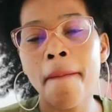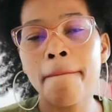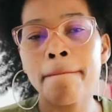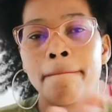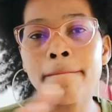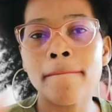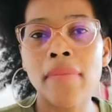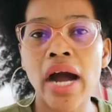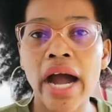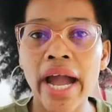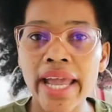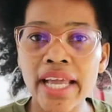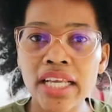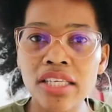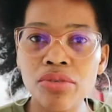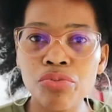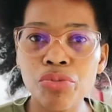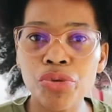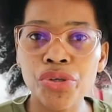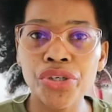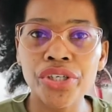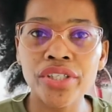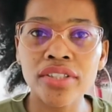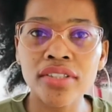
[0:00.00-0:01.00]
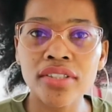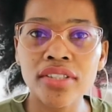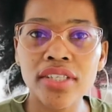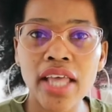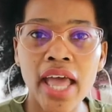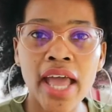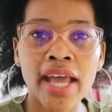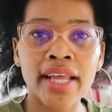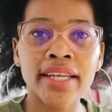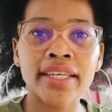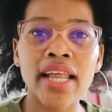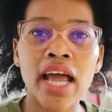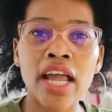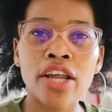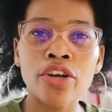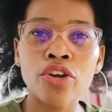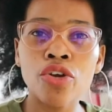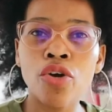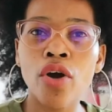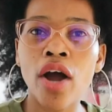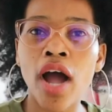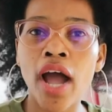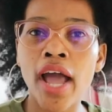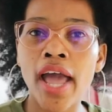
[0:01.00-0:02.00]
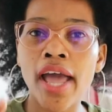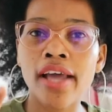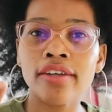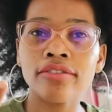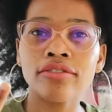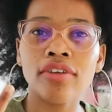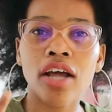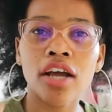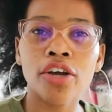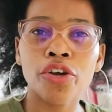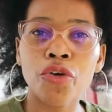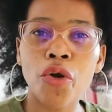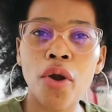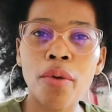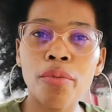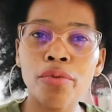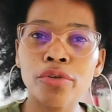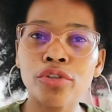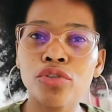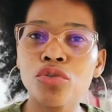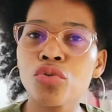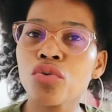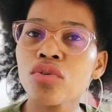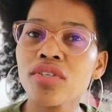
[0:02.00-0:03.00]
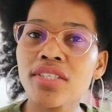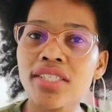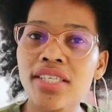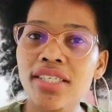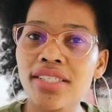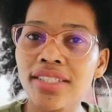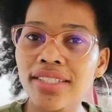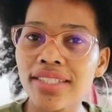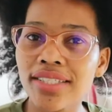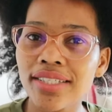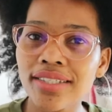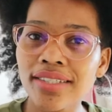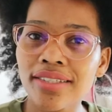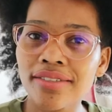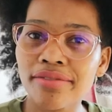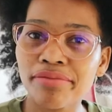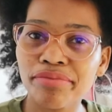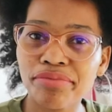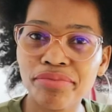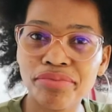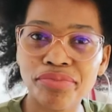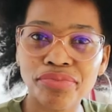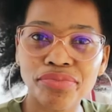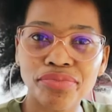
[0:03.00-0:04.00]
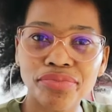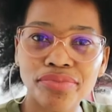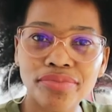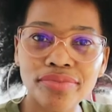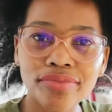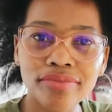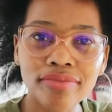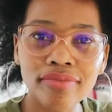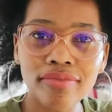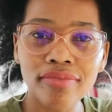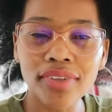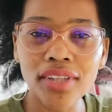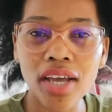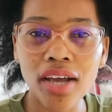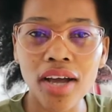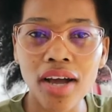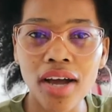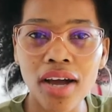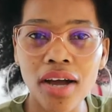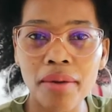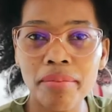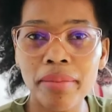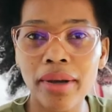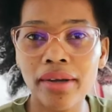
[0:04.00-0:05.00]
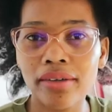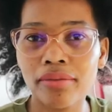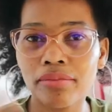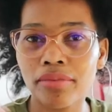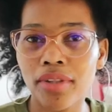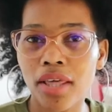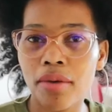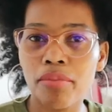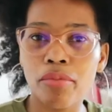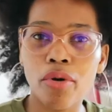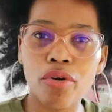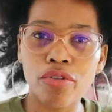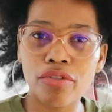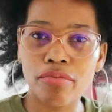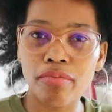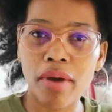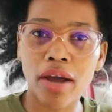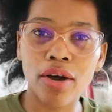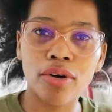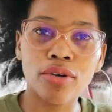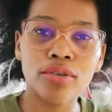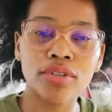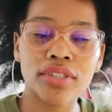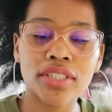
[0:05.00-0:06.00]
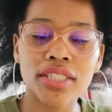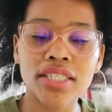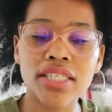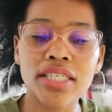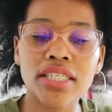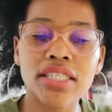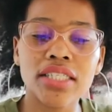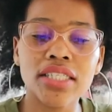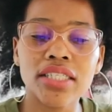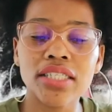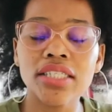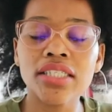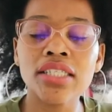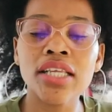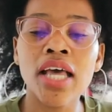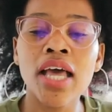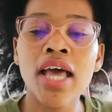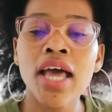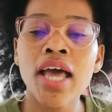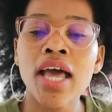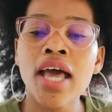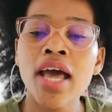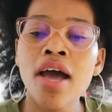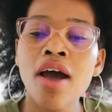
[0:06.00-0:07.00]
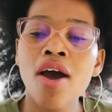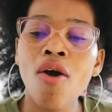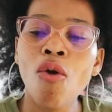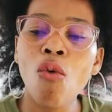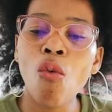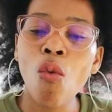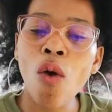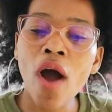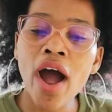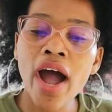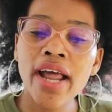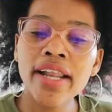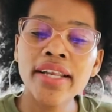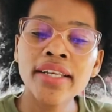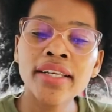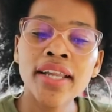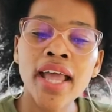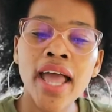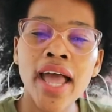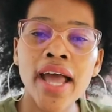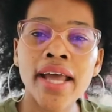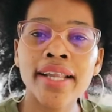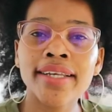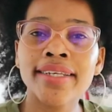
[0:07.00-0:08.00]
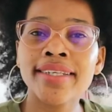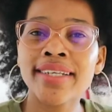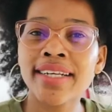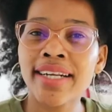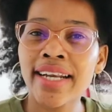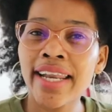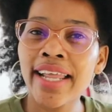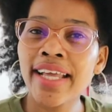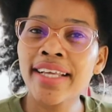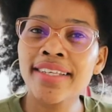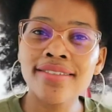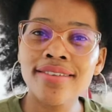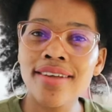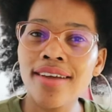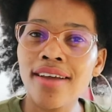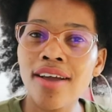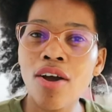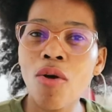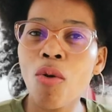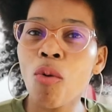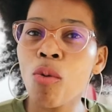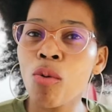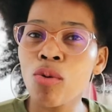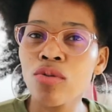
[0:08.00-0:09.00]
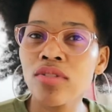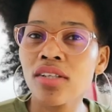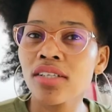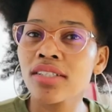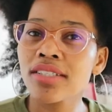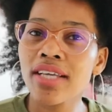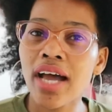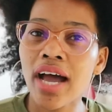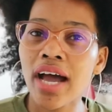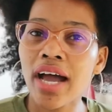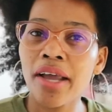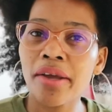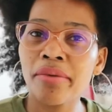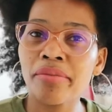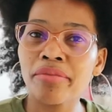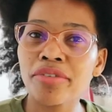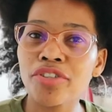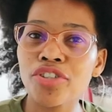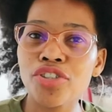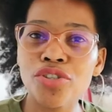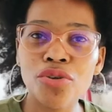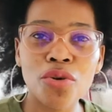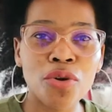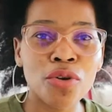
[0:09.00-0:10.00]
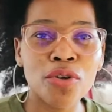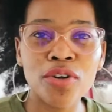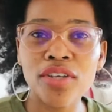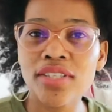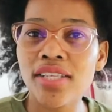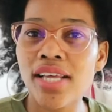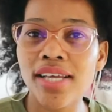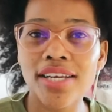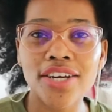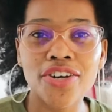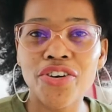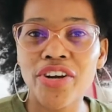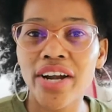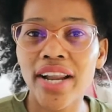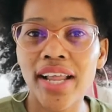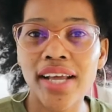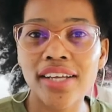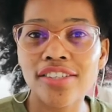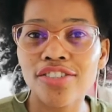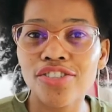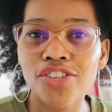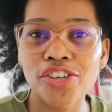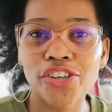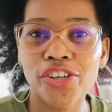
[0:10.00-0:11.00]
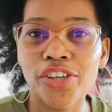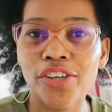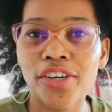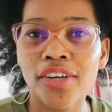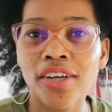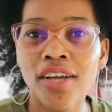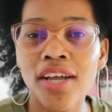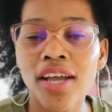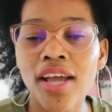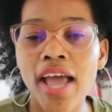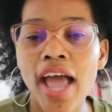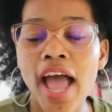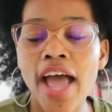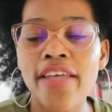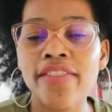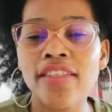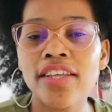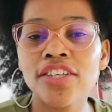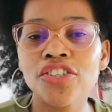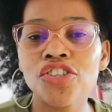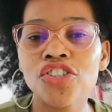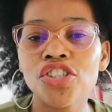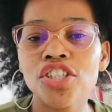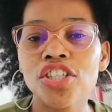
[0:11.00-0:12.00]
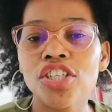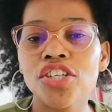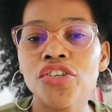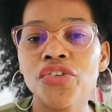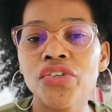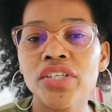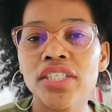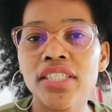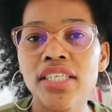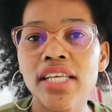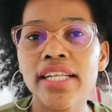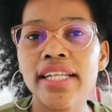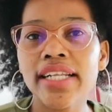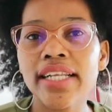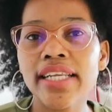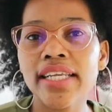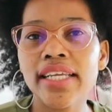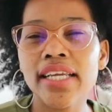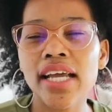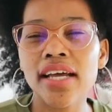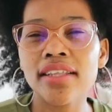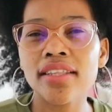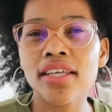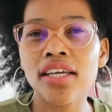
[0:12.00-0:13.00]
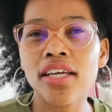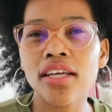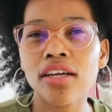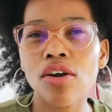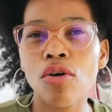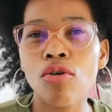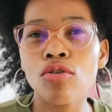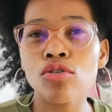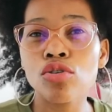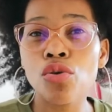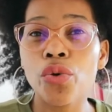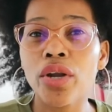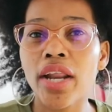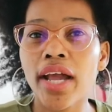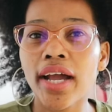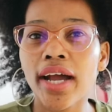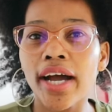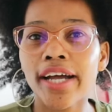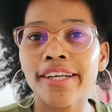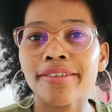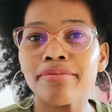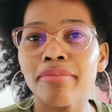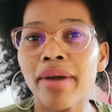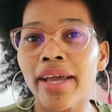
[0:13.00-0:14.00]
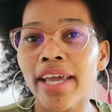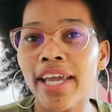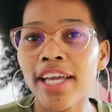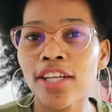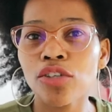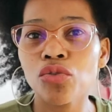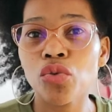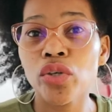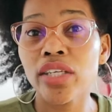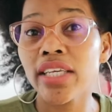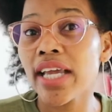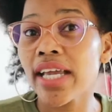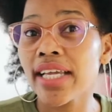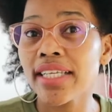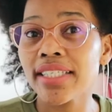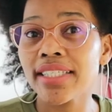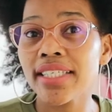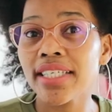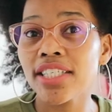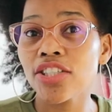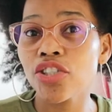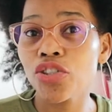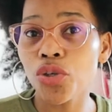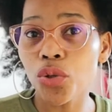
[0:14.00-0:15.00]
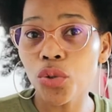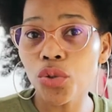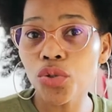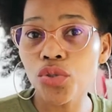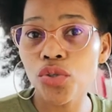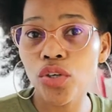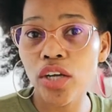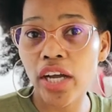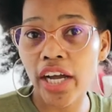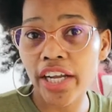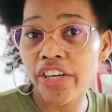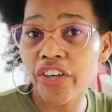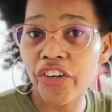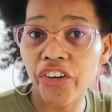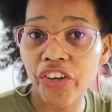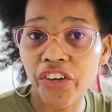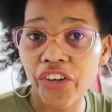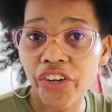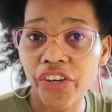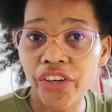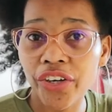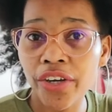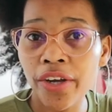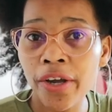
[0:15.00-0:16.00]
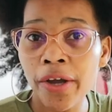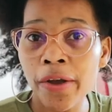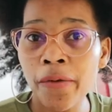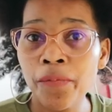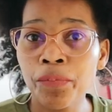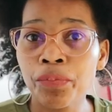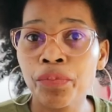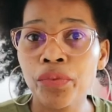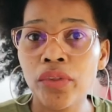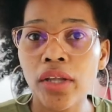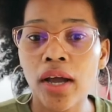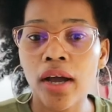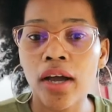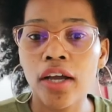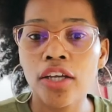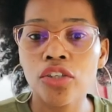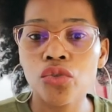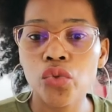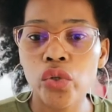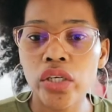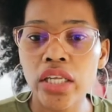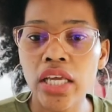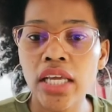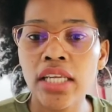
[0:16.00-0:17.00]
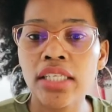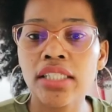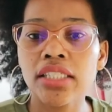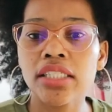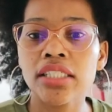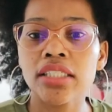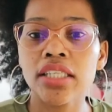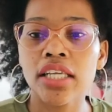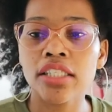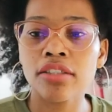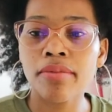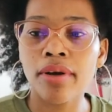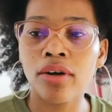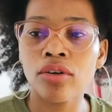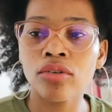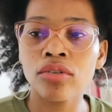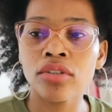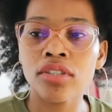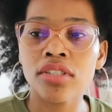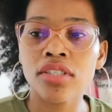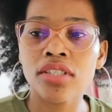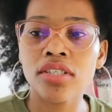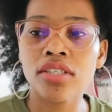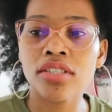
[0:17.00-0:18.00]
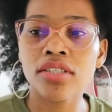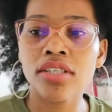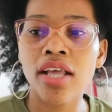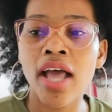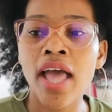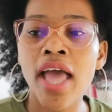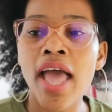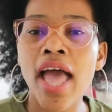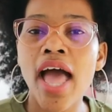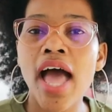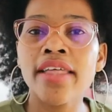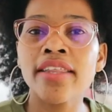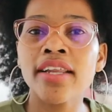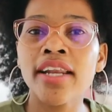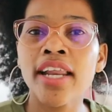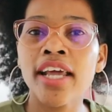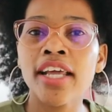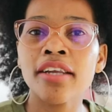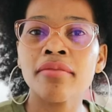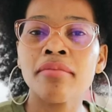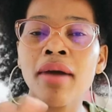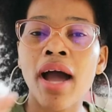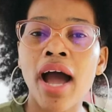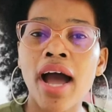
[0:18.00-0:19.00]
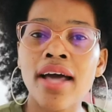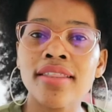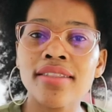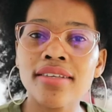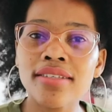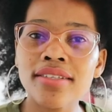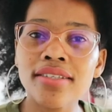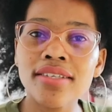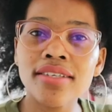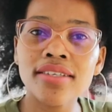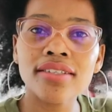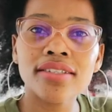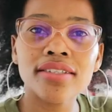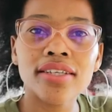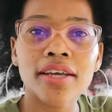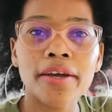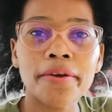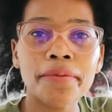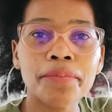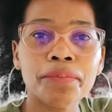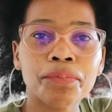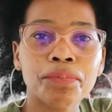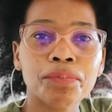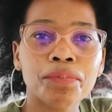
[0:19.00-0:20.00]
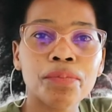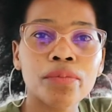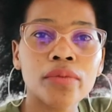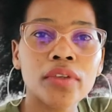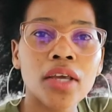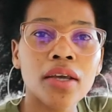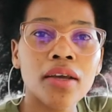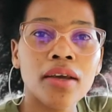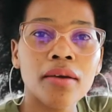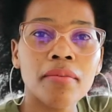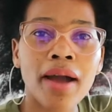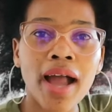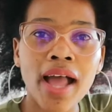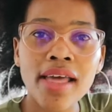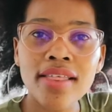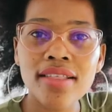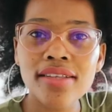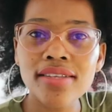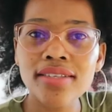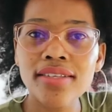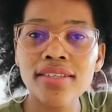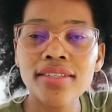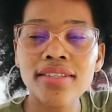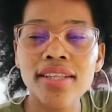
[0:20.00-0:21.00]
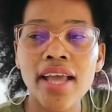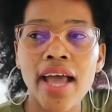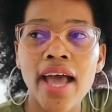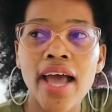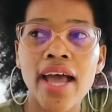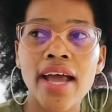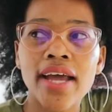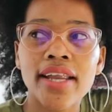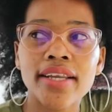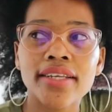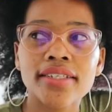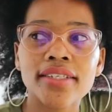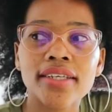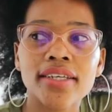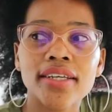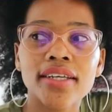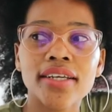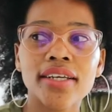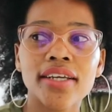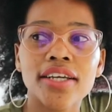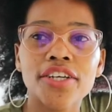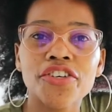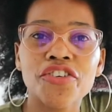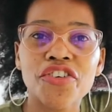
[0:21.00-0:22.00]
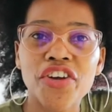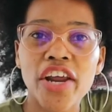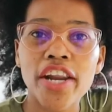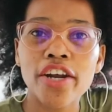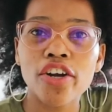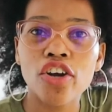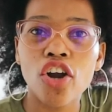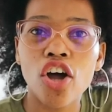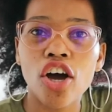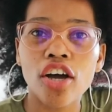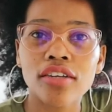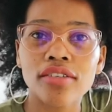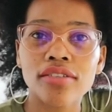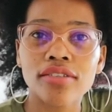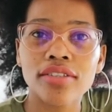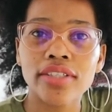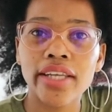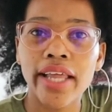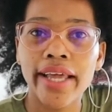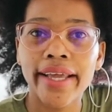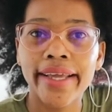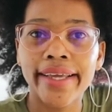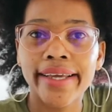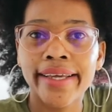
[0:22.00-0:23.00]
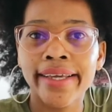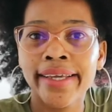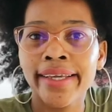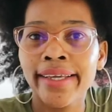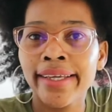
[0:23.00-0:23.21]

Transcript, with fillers: my experience and i know i had i grew up with two sisters um, they both my older sisters one had relaxed hair all the time she always had a relaxed hair and then she recently i think also when i cut my hair in 2018 she also cut her hair uh, in 2018 that's my older sister and then i had my other sister my other sister had dreadlocks like